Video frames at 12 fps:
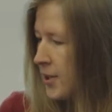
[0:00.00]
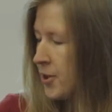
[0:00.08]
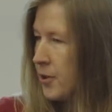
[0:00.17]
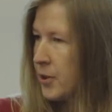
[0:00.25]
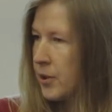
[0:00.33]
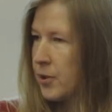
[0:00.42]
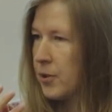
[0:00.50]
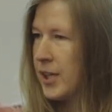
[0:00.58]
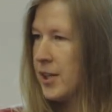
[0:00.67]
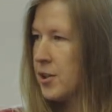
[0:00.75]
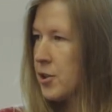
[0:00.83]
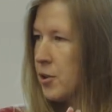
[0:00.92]
So you
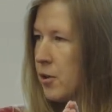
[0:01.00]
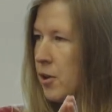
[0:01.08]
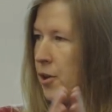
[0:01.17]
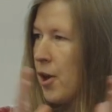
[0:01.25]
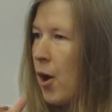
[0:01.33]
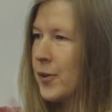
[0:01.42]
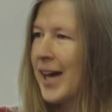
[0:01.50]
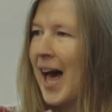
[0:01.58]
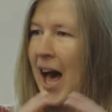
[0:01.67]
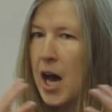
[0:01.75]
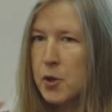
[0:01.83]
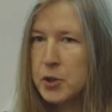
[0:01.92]
need to learn
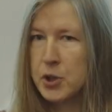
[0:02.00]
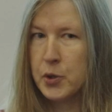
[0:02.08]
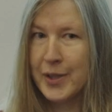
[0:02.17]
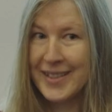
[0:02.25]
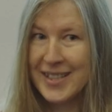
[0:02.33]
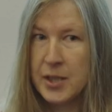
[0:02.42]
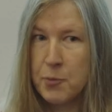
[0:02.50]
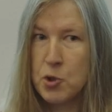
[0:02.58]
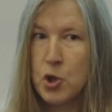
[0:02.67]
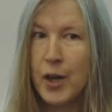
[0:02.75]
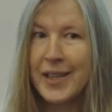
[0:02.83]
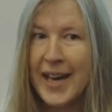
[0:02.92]
how to
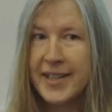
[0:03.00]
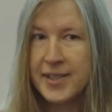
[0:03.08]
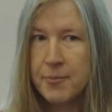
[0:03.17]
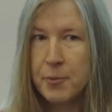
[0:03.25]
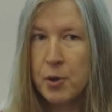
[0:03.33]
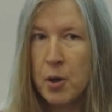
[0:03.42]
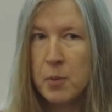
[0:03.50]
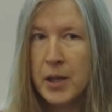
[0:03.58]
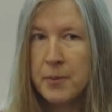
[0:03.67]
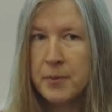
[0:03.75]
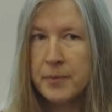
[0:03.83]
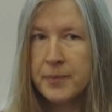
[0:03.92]
conceptualize a
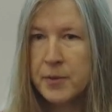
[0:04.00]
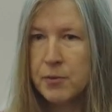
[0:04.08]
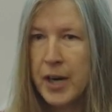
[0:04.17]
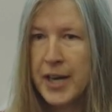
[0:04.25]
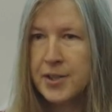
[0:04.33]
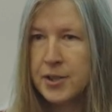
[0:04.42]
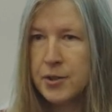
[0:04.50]
problem, right?